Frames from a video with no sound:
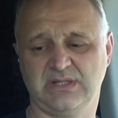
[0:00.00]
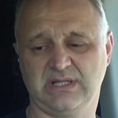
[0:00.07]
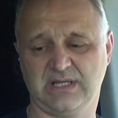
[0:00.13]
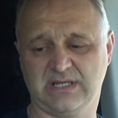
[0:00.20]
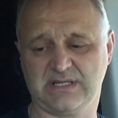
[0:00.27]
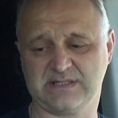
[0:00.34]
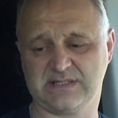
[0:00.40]

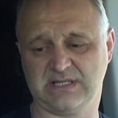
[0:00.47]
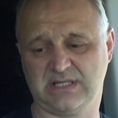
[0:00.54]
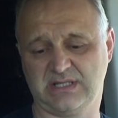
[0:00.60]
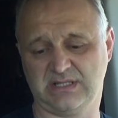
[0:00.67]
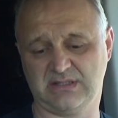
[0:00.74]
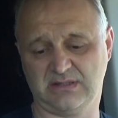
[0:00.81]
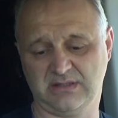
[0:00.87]
Like I
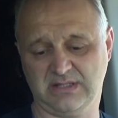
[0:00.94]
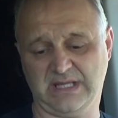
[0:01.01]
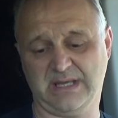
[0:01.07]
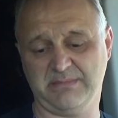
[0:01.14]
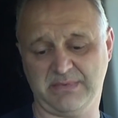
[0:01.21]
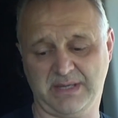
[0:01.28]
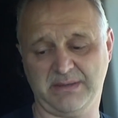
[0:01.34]
said,
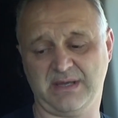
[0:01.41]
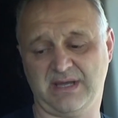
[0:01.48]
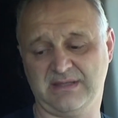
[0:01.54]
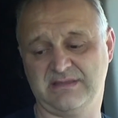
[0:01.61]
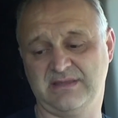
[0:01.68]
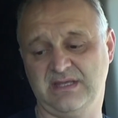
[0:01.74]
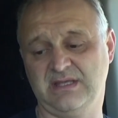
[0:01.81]

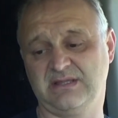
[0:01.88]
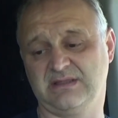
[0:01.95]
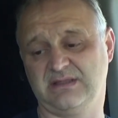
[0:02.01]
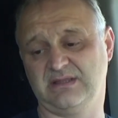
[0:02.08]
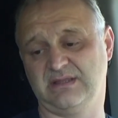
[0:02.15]
I think